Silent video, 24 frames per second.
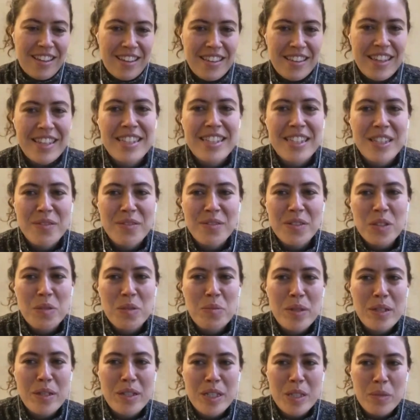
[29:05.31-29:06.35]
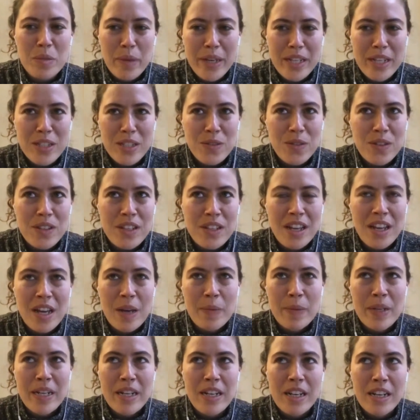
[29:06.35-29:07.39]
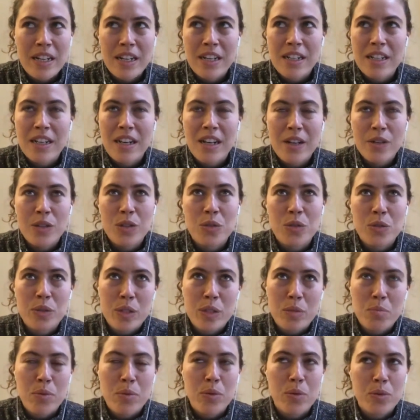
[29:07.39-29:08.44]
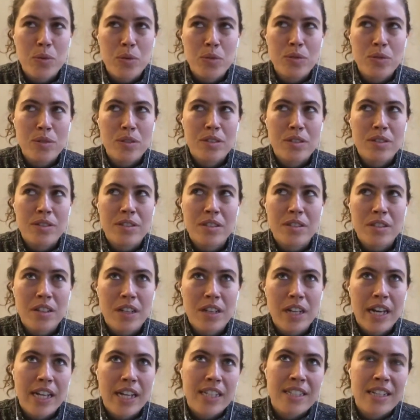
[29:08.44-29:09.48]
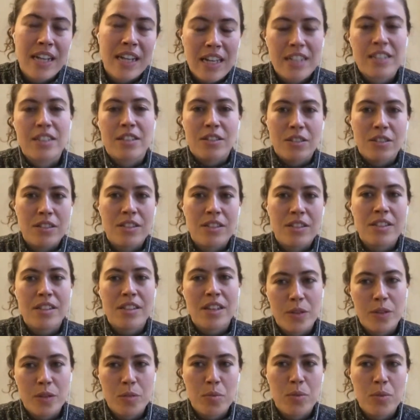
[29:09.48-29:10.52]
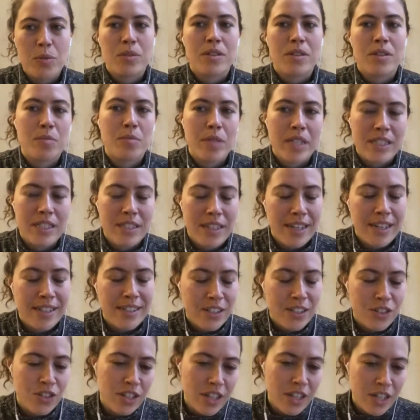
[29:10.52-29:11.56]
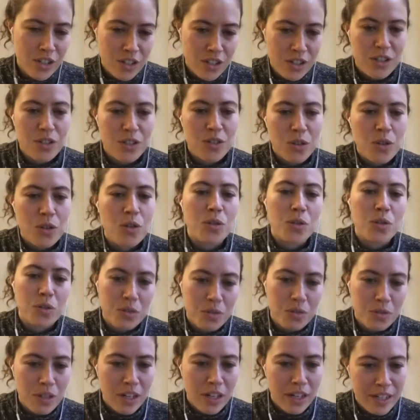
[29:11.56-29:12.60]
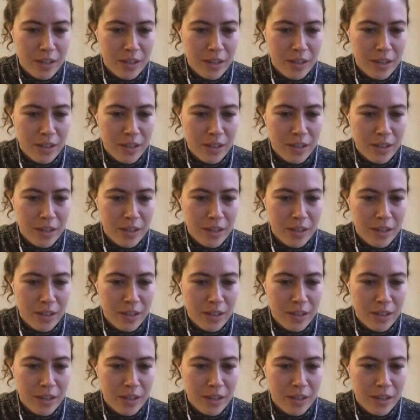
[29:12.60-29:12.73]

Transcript: there seems to be a space for that. I mean, like I was always appalled as an adult. I was appalled at my sex education at school, right?